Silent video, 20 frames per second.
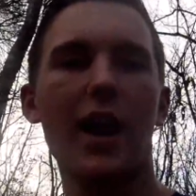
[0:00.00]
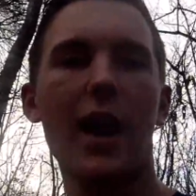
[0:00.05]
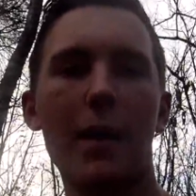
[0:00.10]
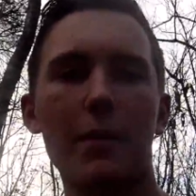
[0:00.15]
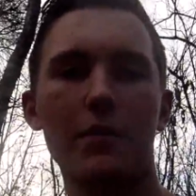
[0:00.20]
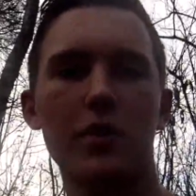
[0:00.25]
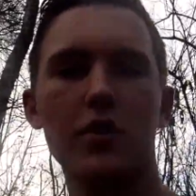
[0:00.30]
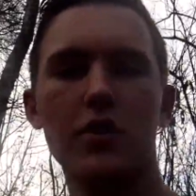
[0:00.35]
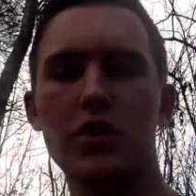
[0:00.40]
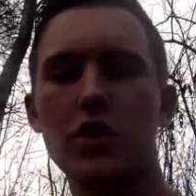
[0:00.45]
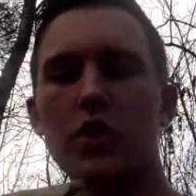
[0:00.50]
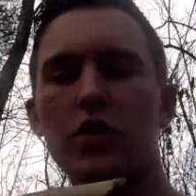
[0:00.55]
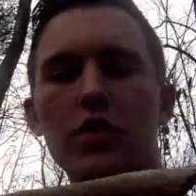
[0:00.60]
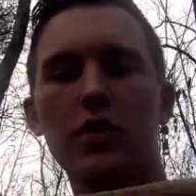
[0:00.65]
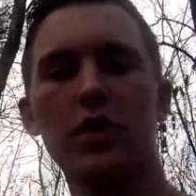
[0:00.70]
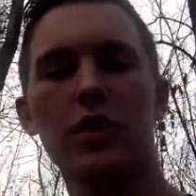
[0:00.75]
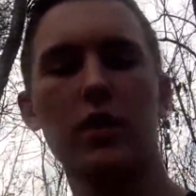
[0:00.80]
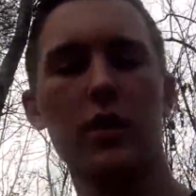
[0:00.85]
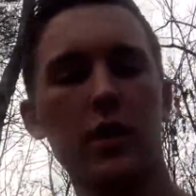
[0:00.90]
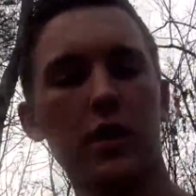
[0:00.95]
I'm just
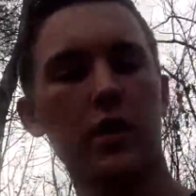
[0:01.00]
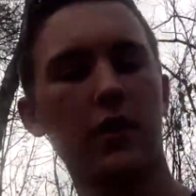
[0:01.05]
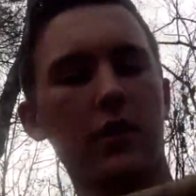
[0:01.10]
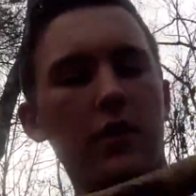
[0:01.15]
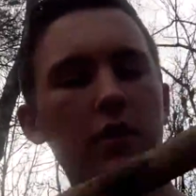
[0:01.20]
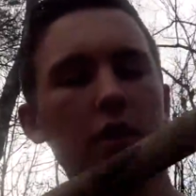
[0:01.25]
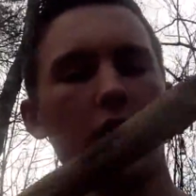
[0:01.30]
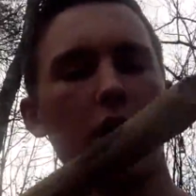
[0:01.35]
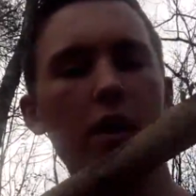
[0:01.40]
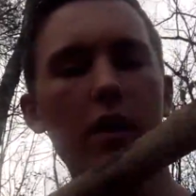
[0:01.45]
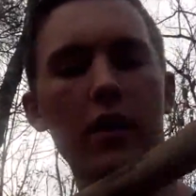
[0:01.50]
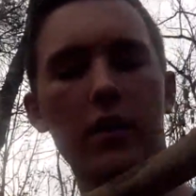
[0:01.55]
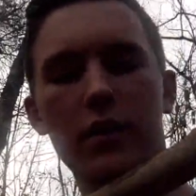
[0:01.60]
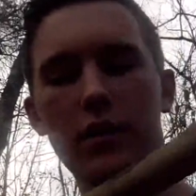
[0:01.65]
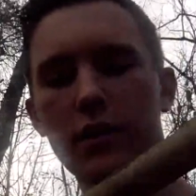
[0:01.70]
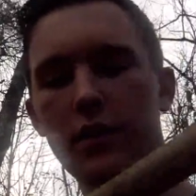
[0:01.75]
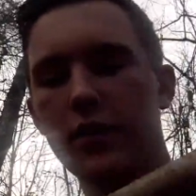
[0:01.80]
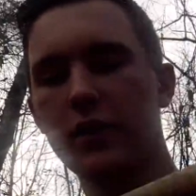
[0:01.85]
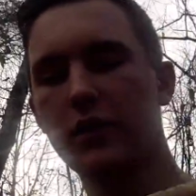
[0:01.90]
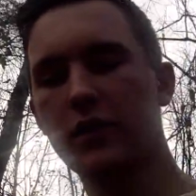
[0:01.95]
using this
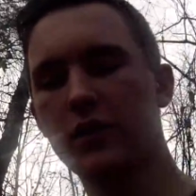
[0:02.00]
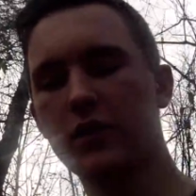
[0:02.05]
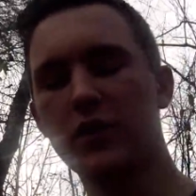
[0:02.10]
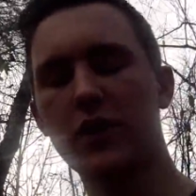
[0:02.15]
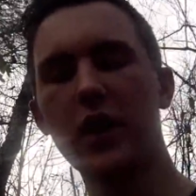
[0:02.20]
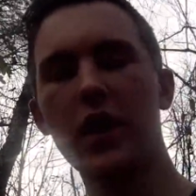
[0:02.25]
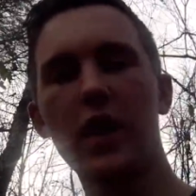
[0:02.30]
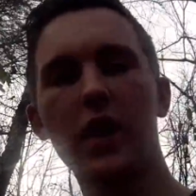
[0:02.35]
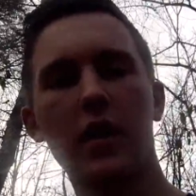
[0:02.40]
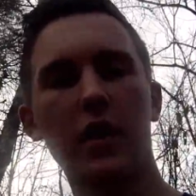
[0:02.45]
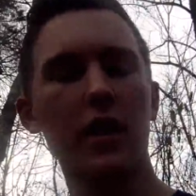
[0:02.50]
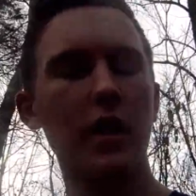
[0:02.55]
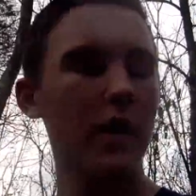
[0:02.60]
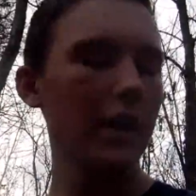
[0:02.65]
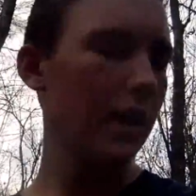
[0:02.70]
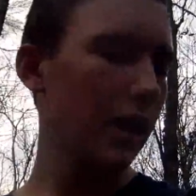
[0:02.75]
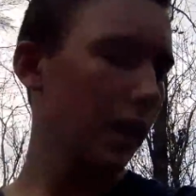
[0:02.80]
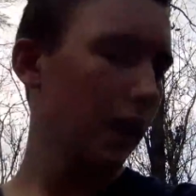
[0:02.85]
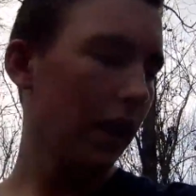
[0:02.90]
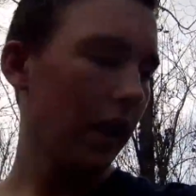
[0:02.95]
stick.
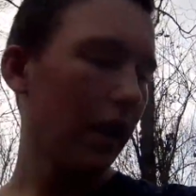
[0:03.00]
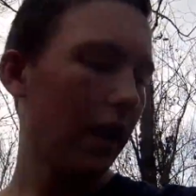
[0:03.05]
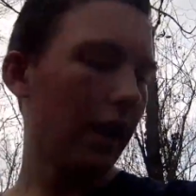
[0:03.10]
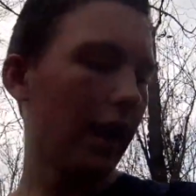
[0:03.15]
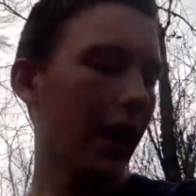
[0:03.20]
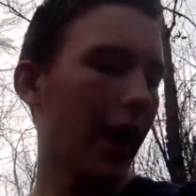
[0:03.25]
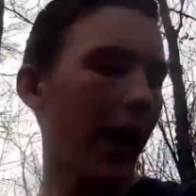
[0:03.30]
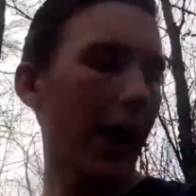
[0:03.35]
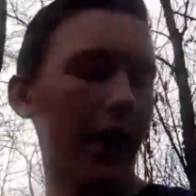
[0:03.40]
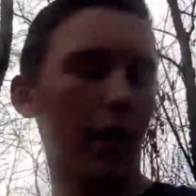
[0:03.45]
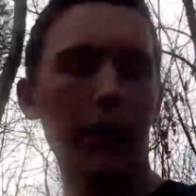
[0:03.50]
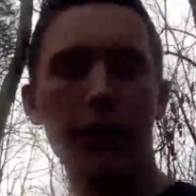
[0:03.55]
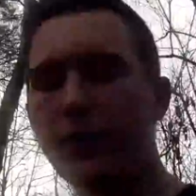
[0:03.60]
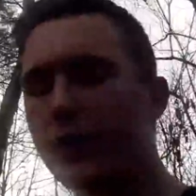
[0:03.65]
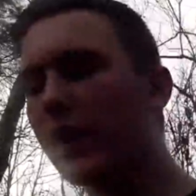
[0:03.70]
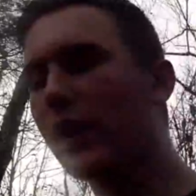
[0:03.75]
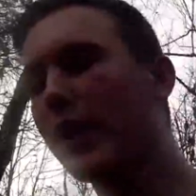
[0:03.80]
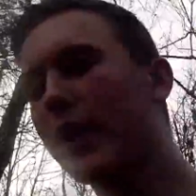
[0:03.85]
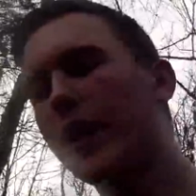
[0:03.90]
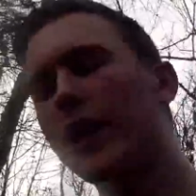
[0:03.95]
I don't
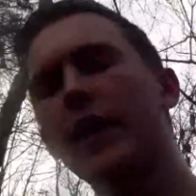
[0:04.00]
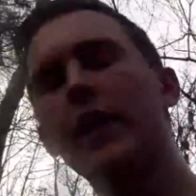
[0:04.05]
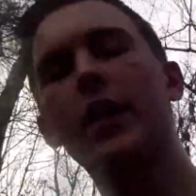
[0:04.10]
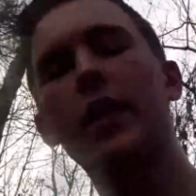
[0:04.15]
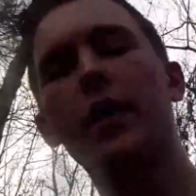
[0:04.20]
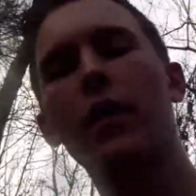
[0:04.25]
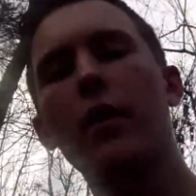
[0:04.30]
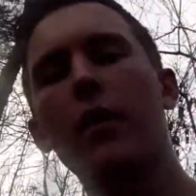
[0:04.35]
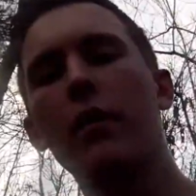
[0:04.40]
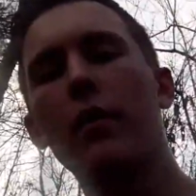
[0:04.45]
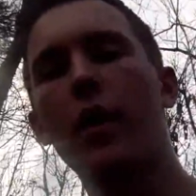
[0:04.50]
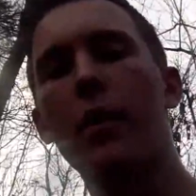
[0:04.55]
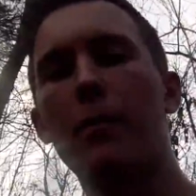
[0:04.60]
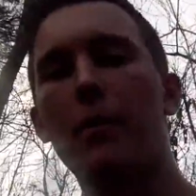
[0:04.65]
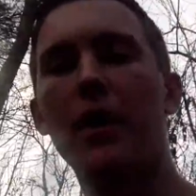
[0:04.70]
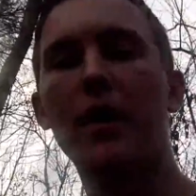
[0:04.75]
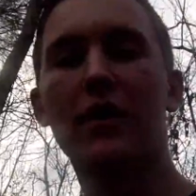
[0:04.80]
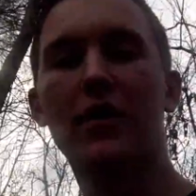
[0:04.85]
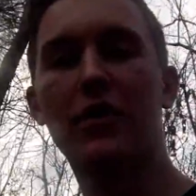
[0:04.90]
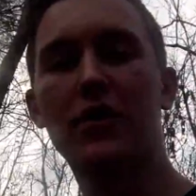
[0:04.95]
feel like I need a big